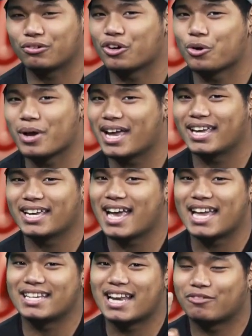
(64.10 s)
be thrown away
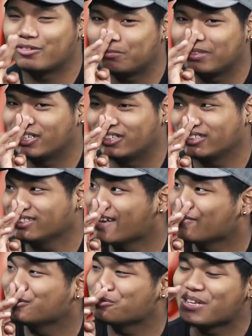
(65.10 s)
and never be
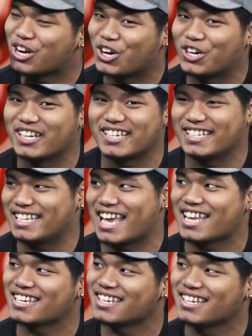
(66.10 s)
never to be heard
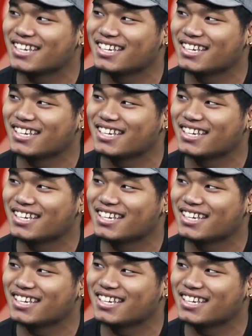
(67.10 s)
again.